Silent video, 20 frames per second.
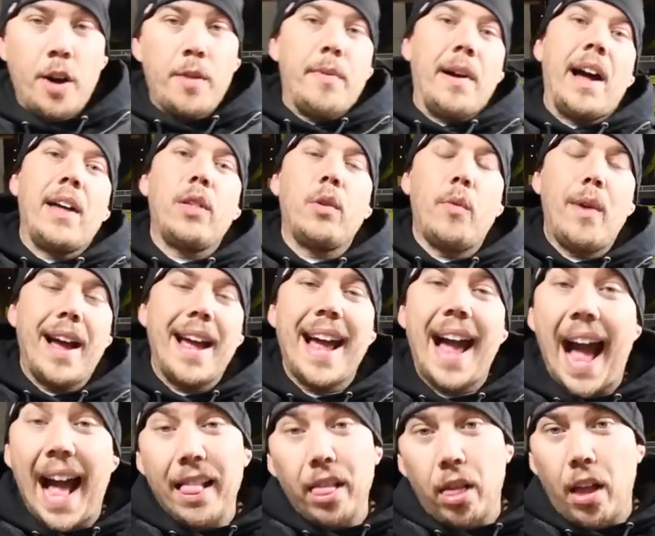and by the way,
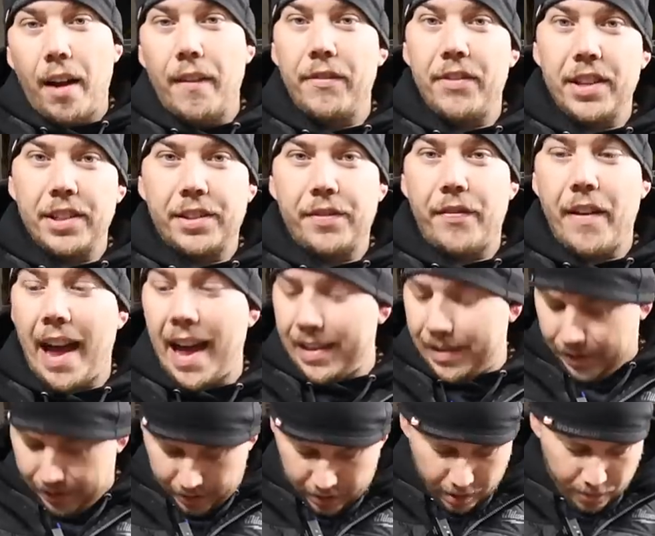I love this
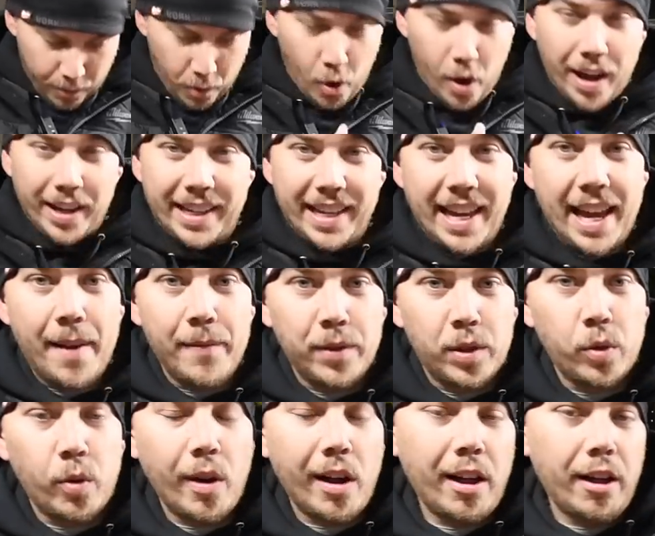vest, the Milwaukee
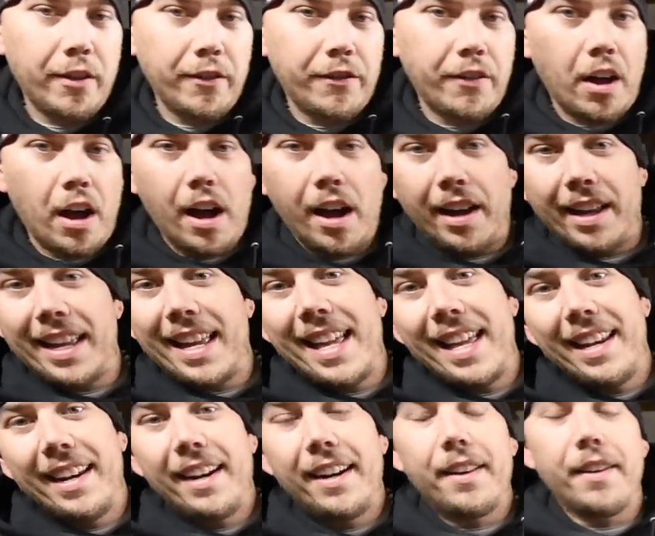M12
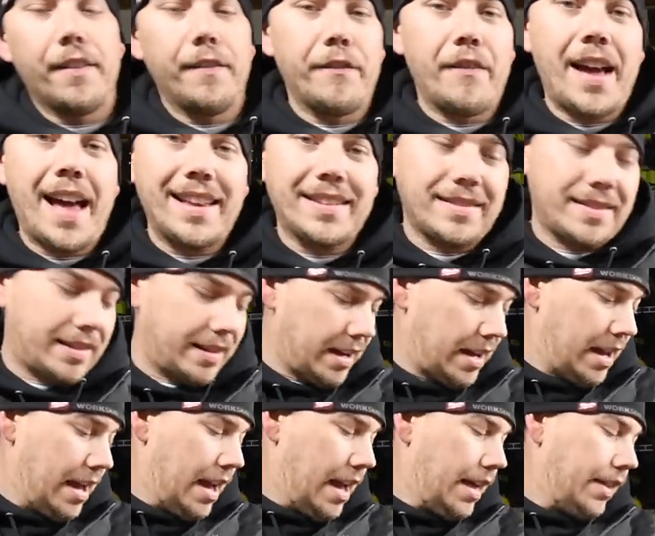heated vest.
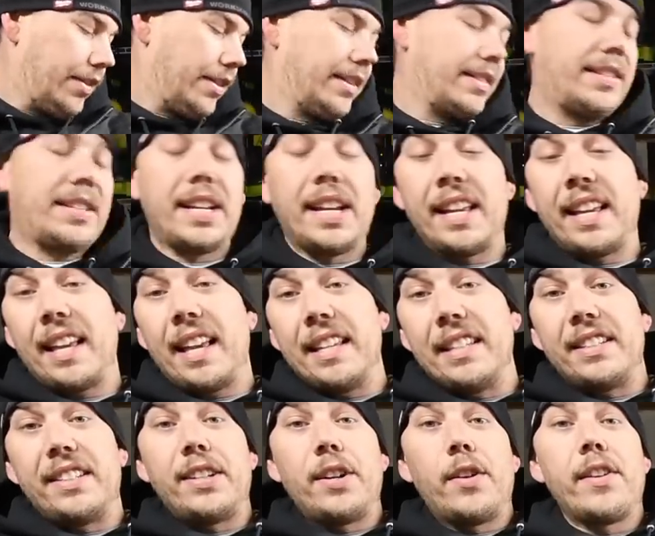This thing
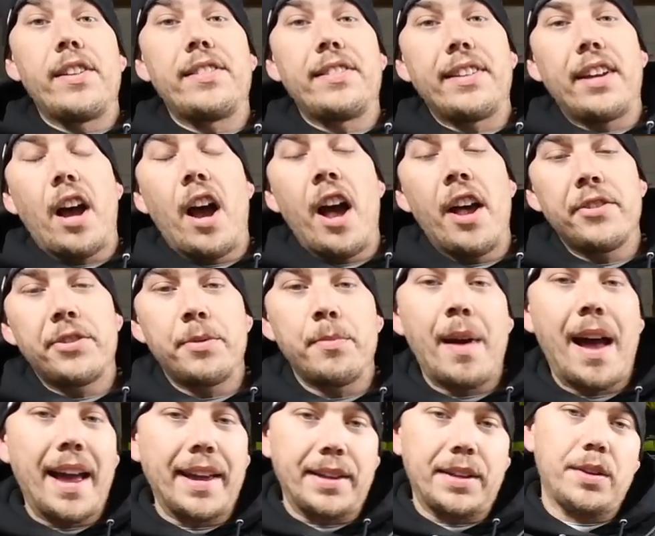is seriously awesome.
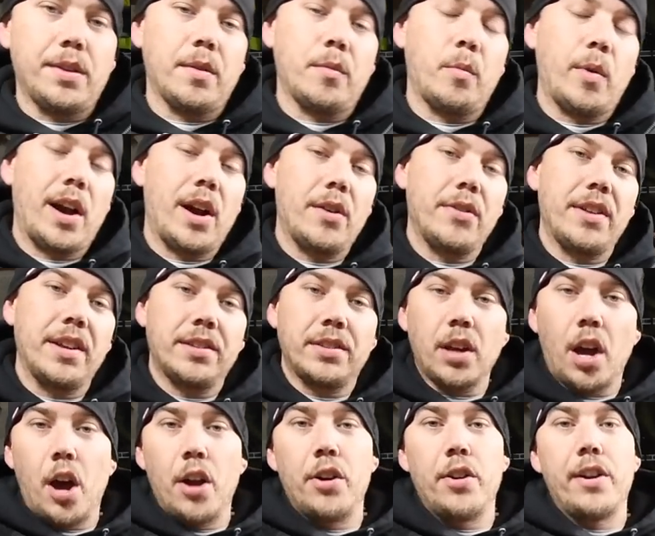I wear this
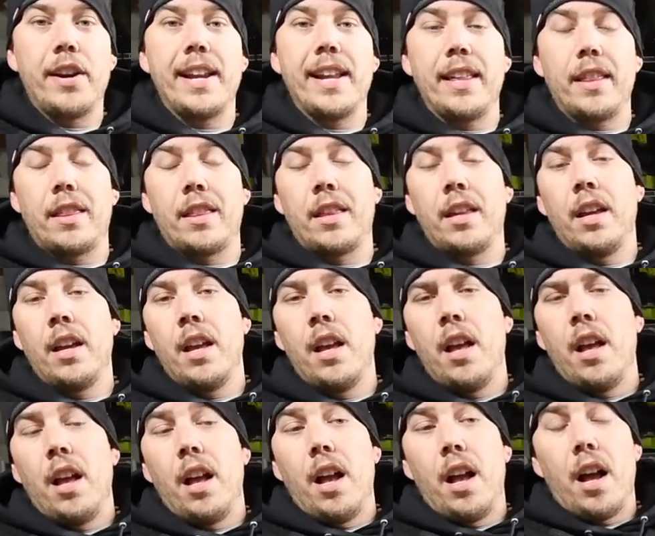underneath
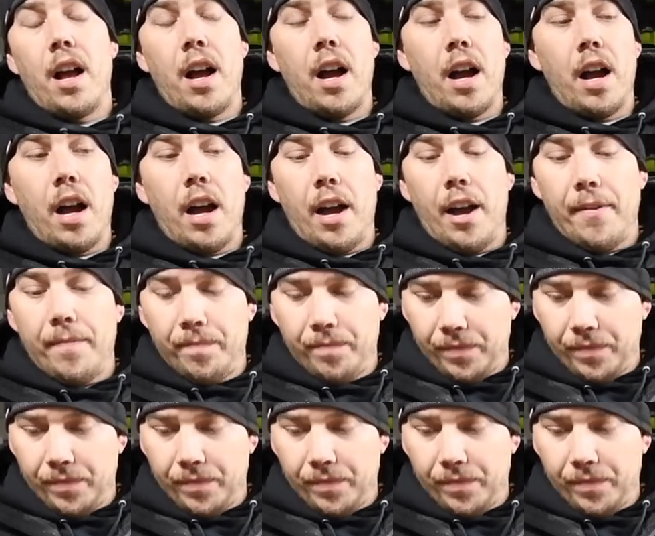my